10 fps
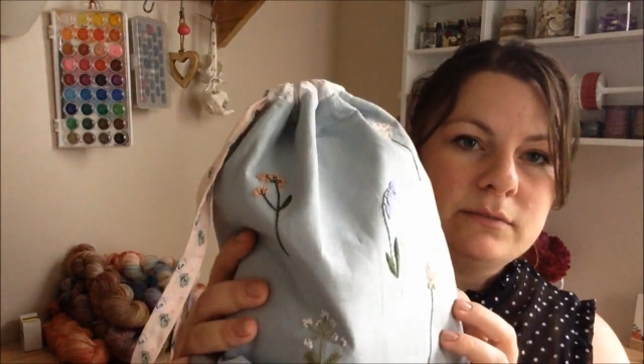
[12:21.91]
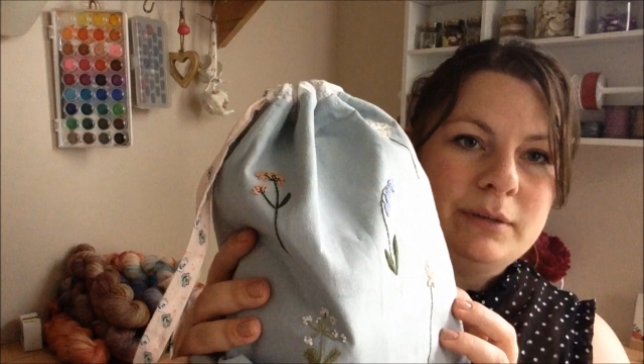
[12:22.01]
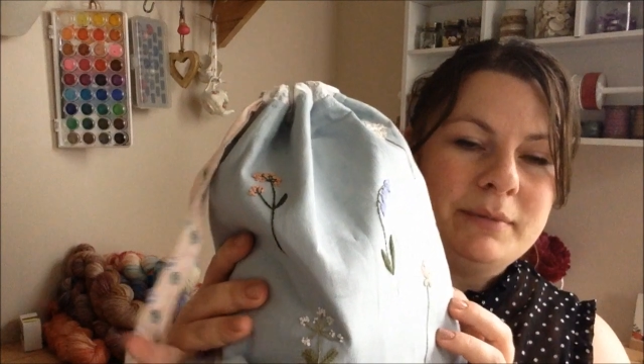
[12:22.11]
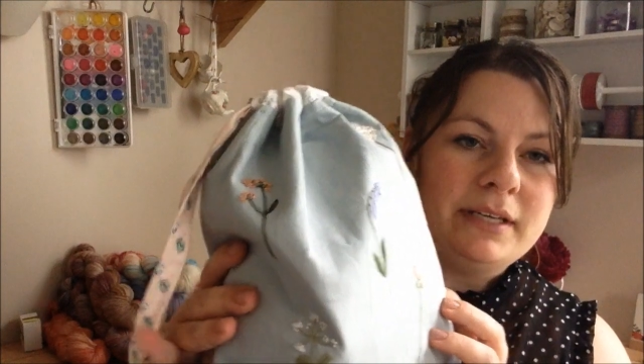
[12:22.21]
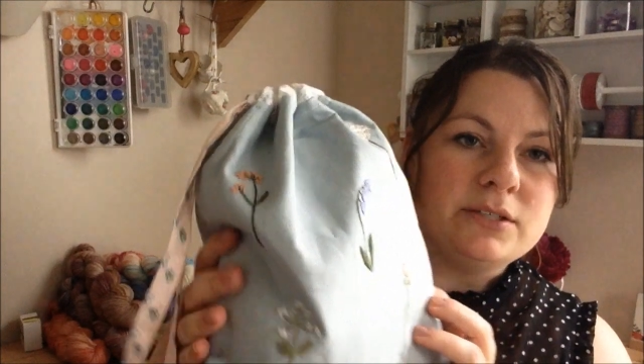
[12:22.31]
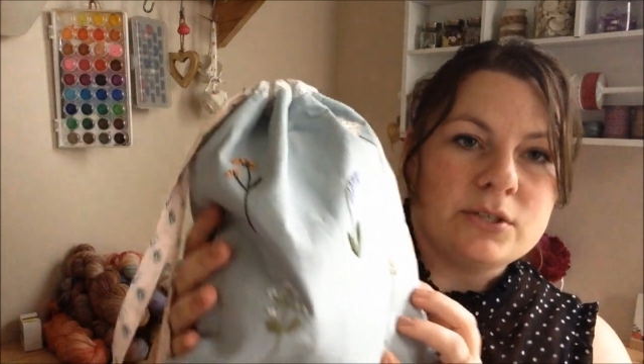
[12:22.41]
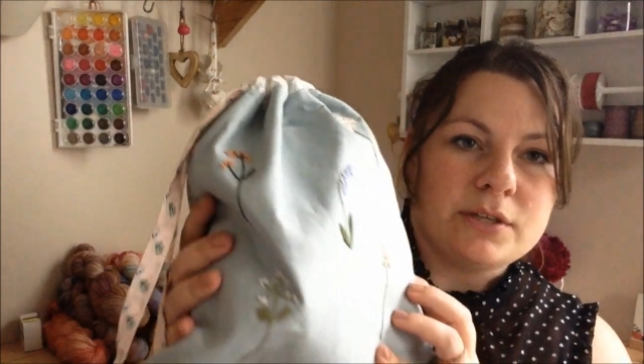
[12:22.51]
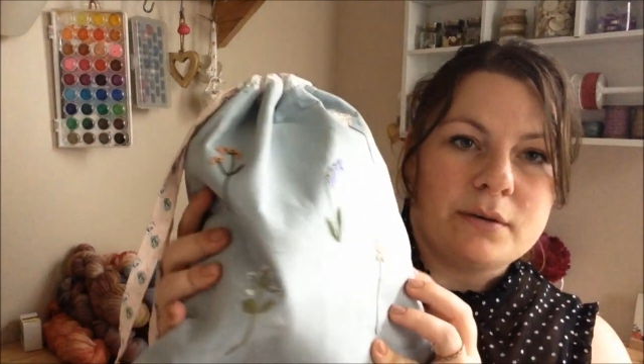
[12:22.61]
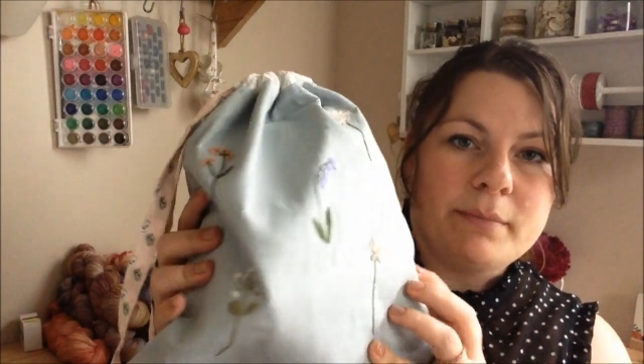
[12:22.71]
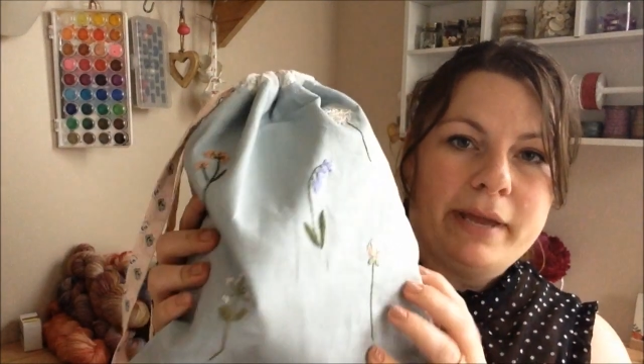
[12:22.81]
we made each
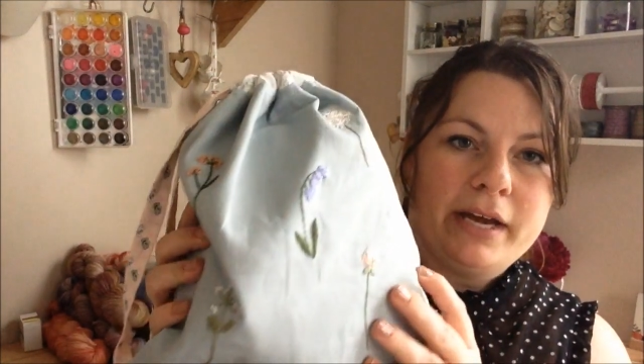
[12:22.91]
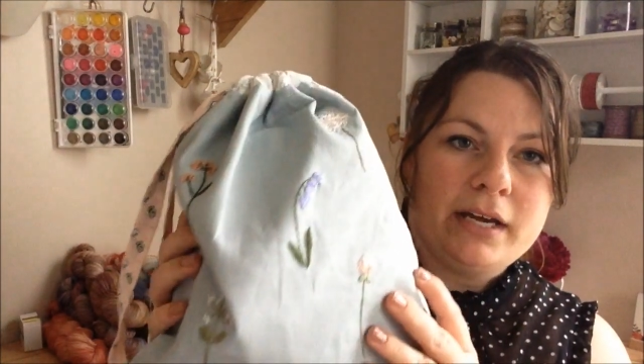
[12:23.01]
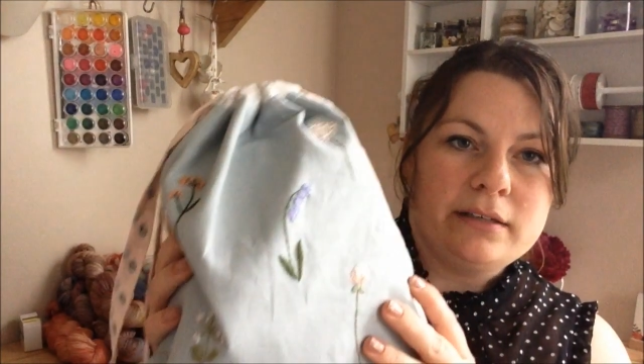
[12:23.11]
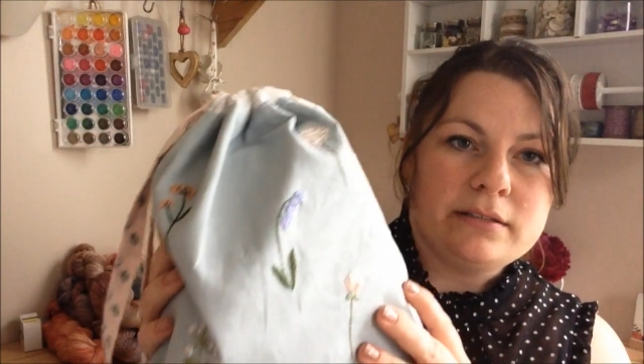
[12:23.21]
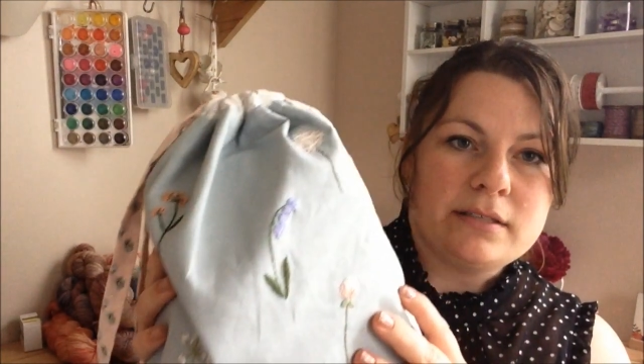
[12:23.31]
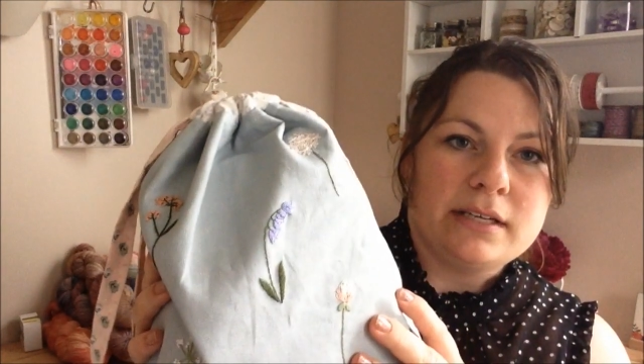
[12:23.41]
other bags,